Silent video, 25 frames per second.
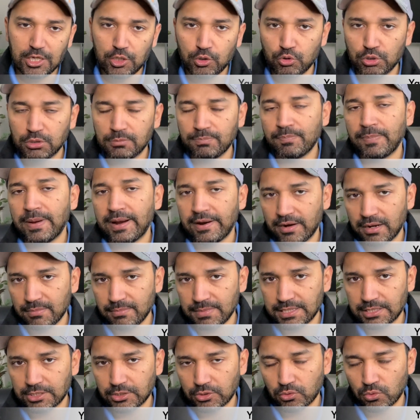good
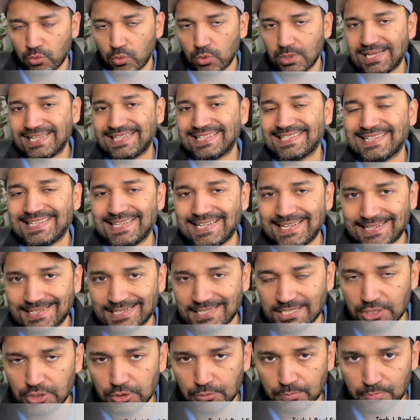parameter or indicator
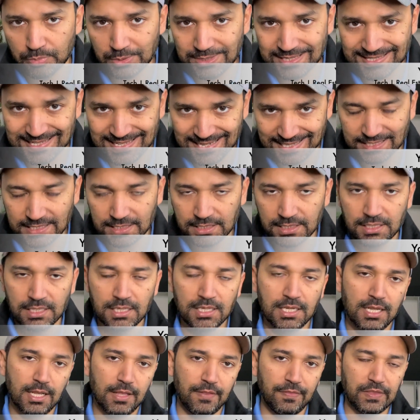to predict
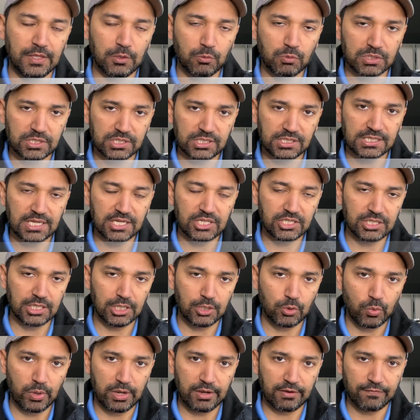the recession
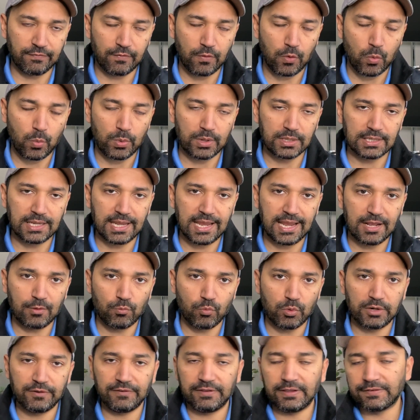going forward. And
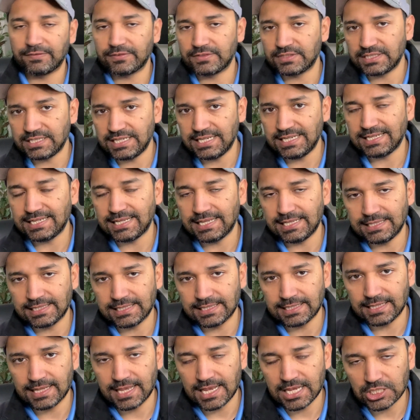what we have seen in the
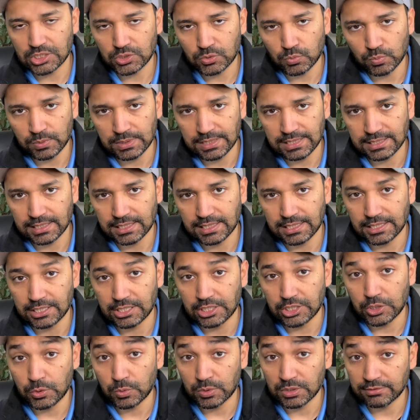last week in
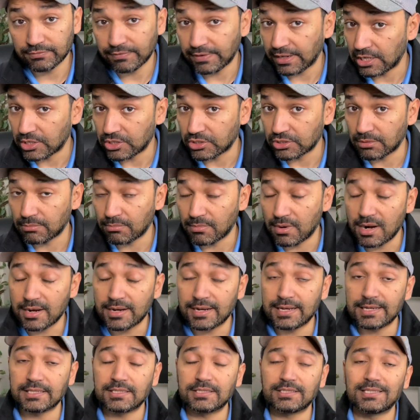US financial
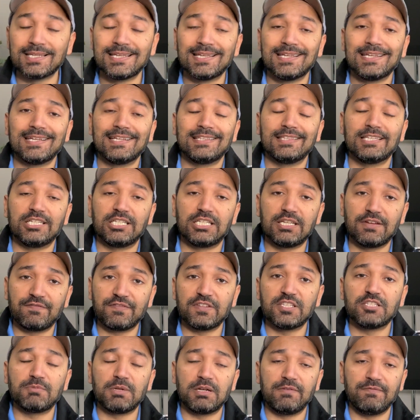markets, the
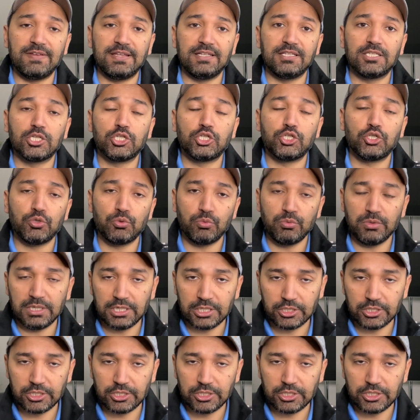difference between the 2-year